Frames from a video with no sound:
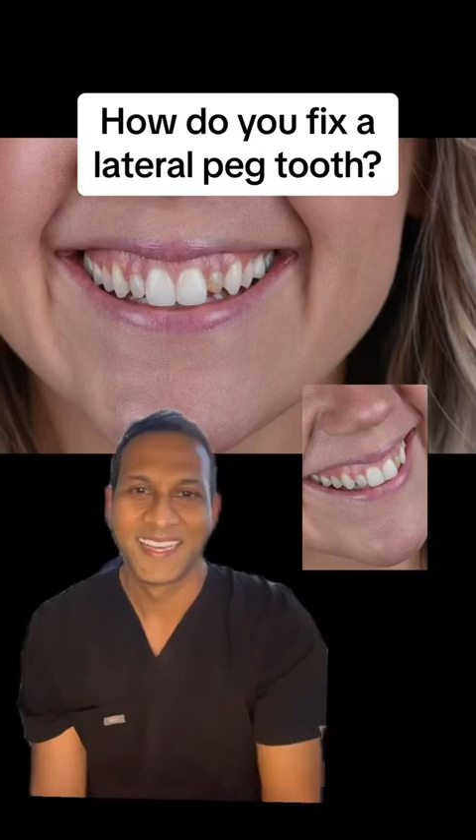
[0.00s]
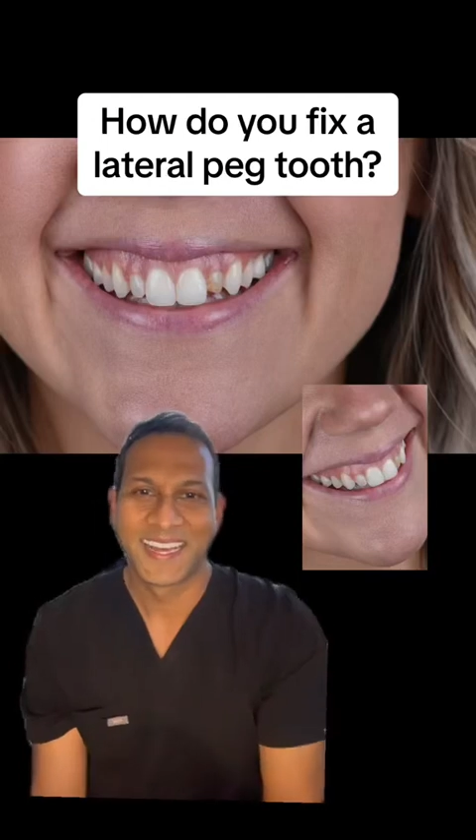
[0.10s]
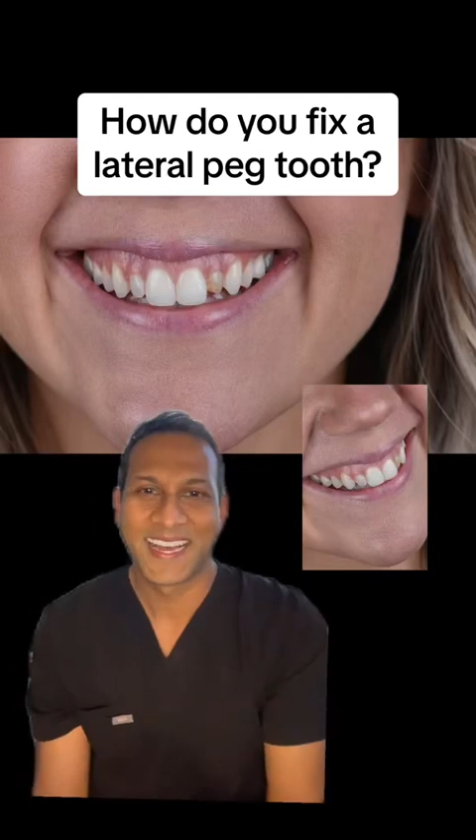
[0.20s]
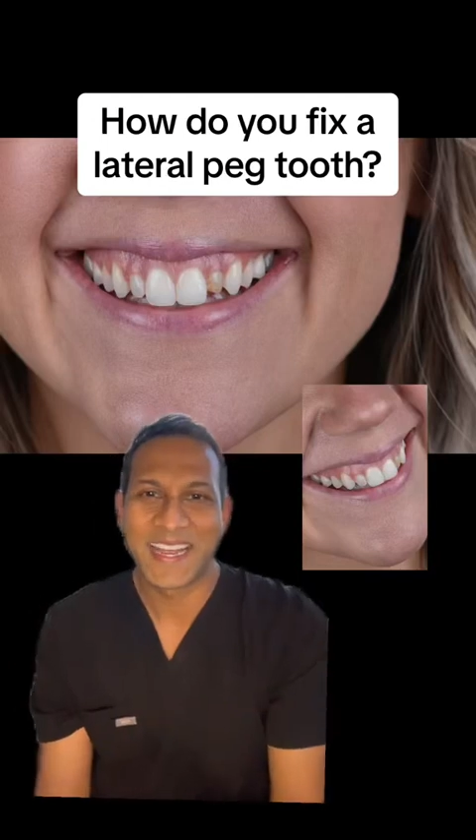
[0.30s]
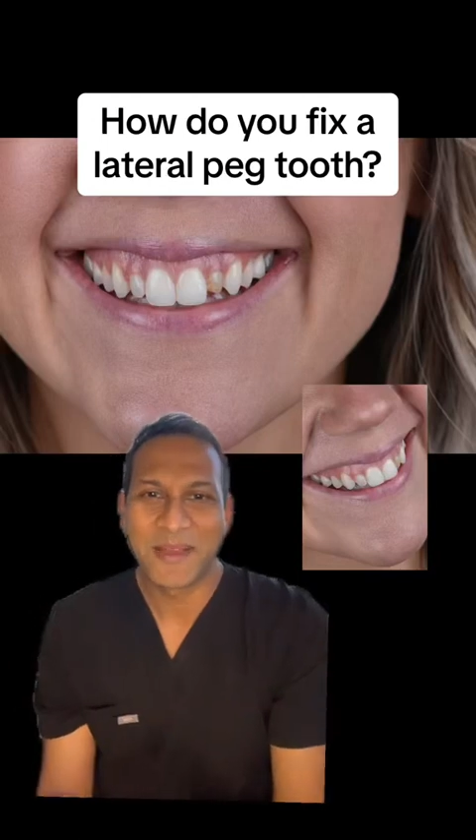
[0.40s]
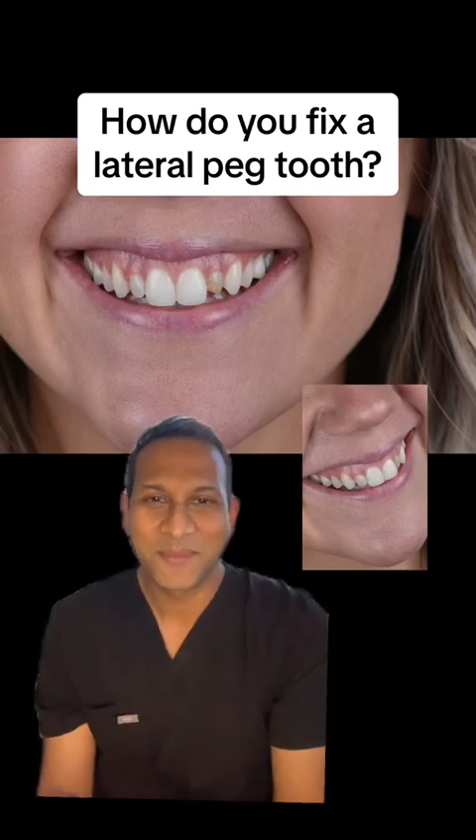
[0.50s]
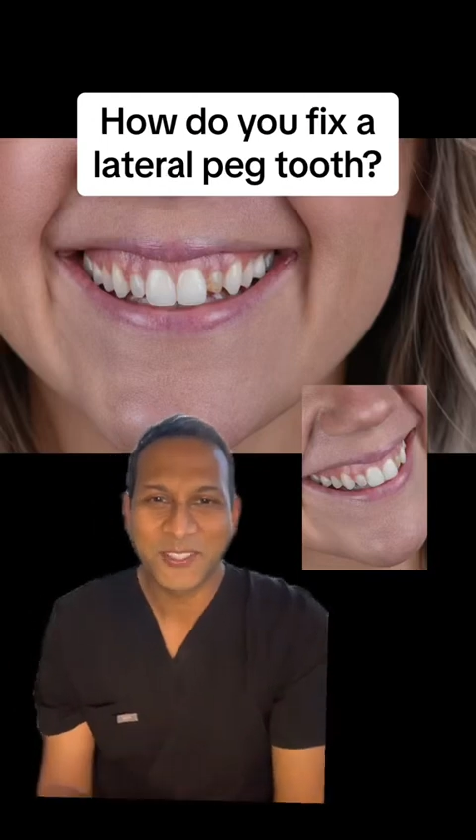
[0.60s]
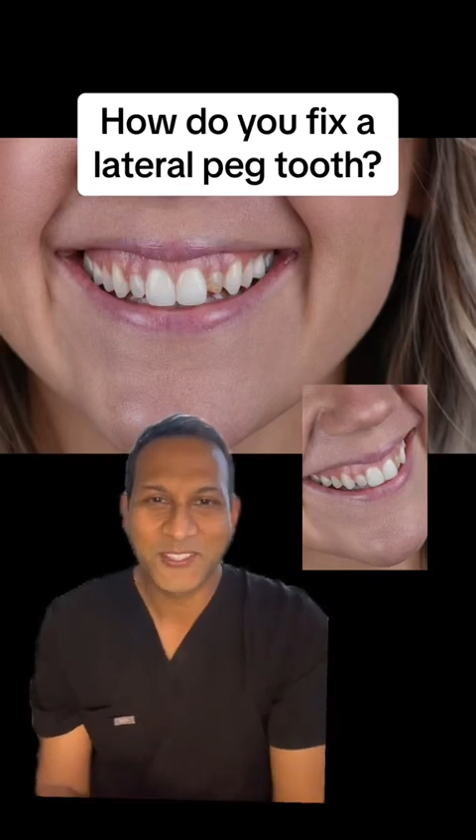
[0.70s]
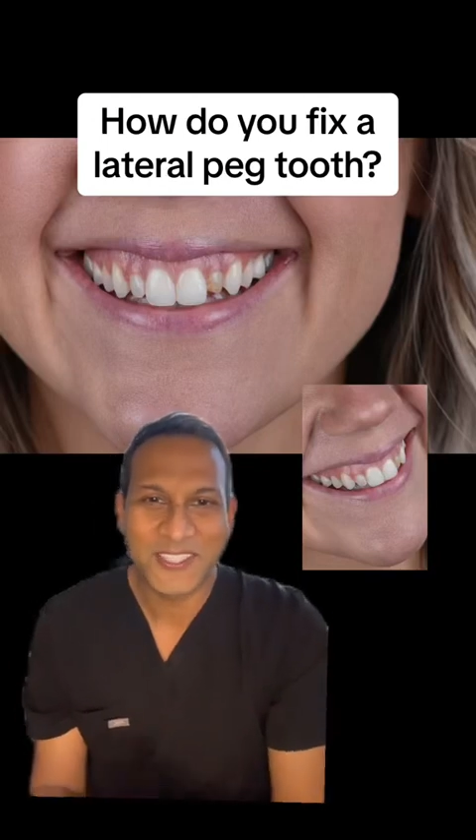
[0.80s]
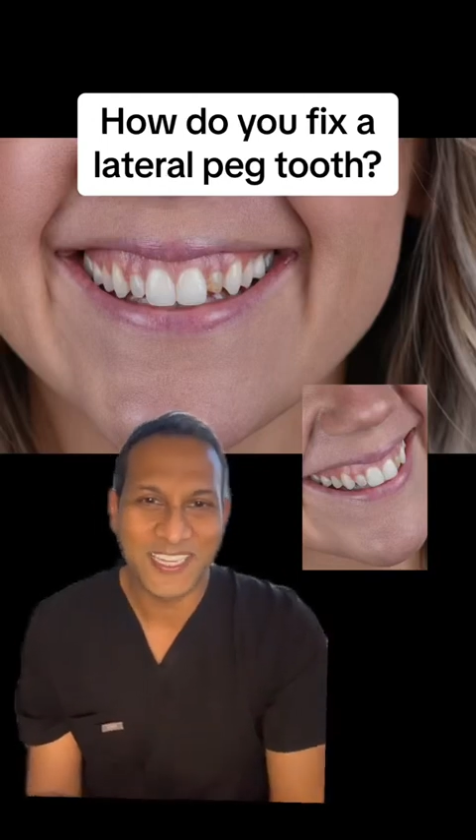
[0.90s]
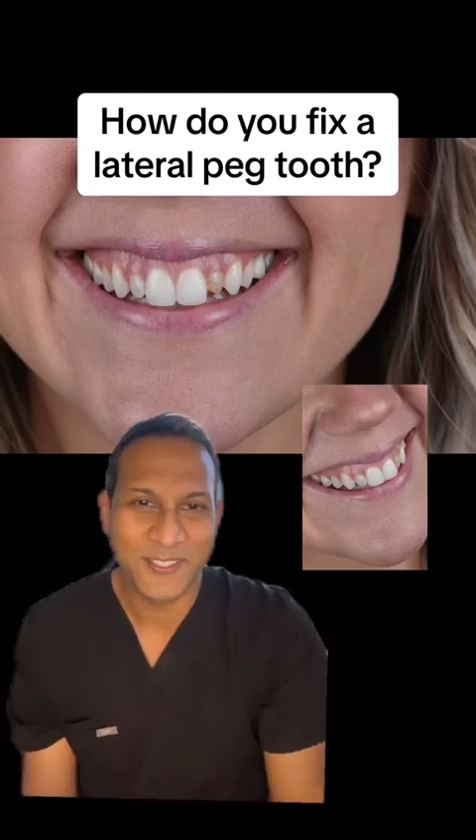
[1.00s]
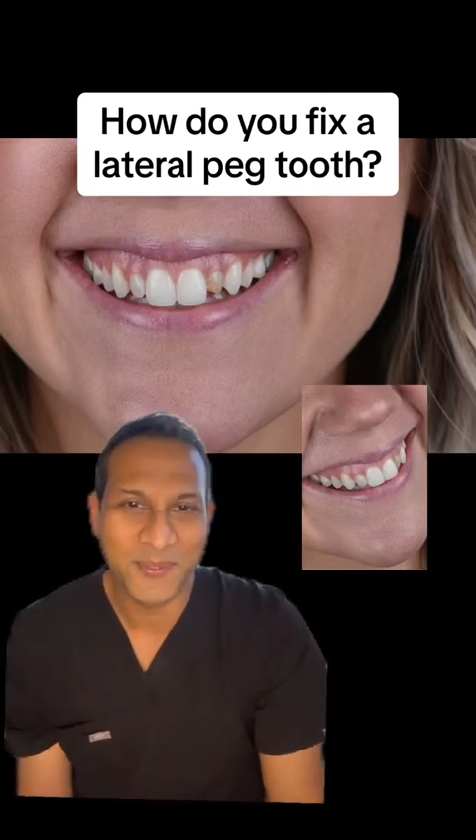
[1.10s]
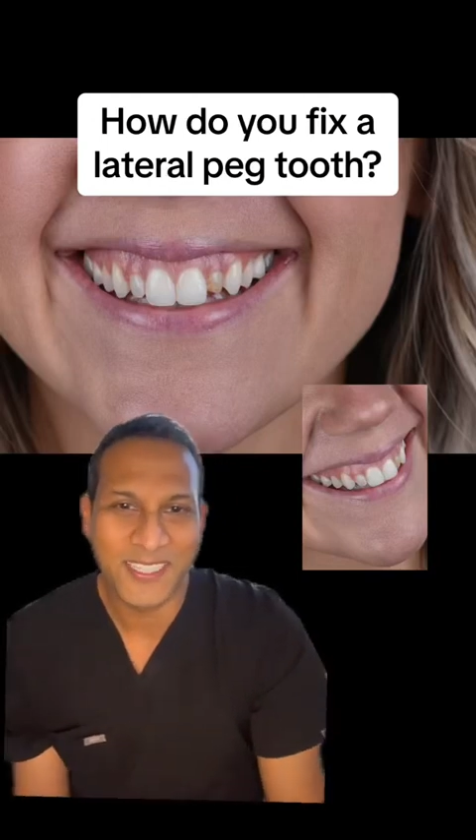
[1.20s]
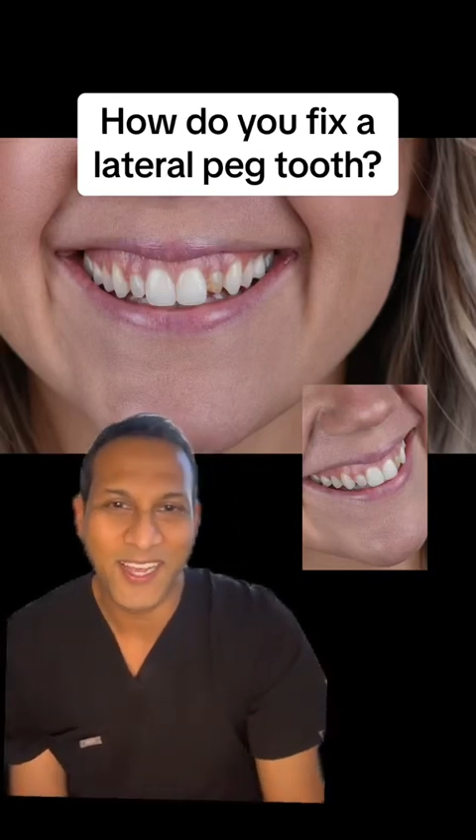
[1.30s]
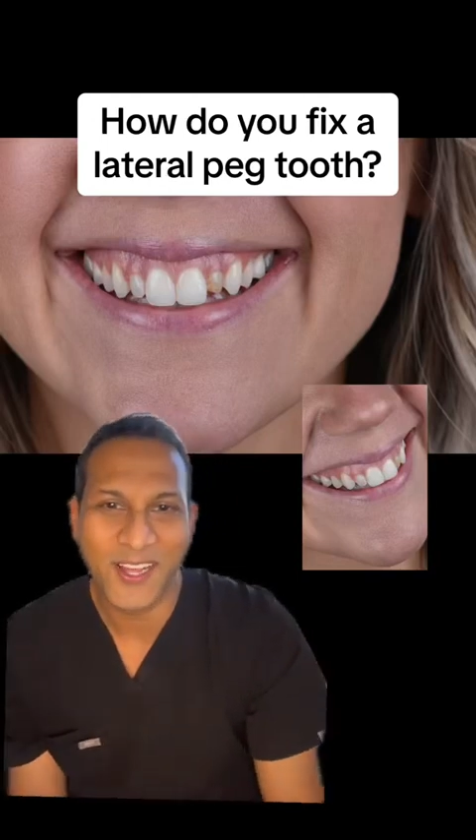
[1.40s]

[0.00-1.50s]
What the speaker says: Hi, I'm Dr. Patel.